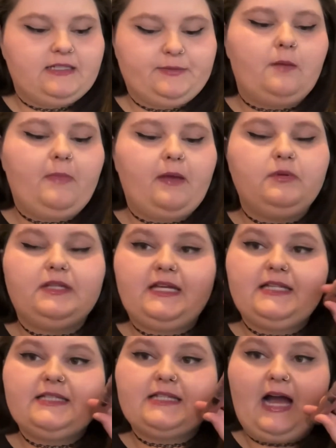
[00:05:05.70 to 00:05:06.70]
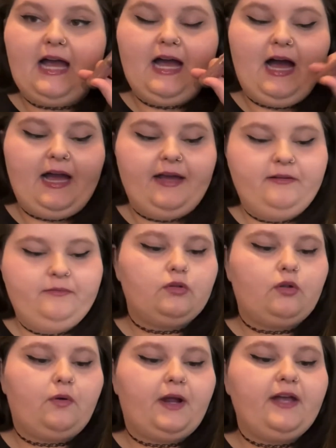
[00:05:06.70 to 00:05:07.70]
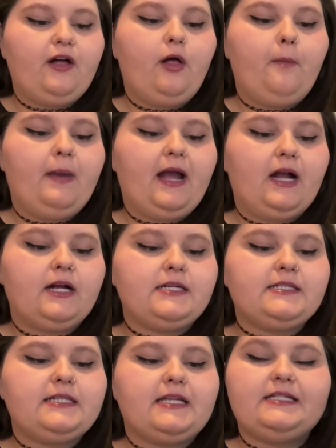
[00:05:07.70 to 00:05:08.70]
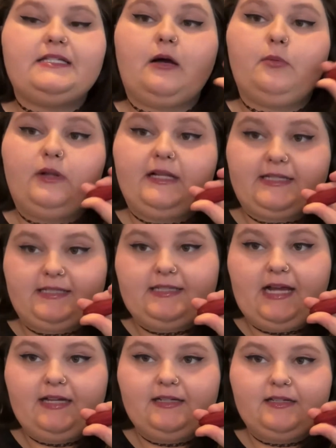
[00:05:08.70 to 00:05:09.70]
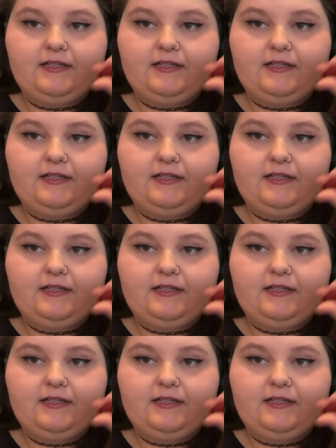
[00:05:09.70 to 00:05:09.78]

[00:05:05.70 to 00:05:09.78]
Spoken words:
Maybelline Sky High, L'Oreal Paris Double Extend.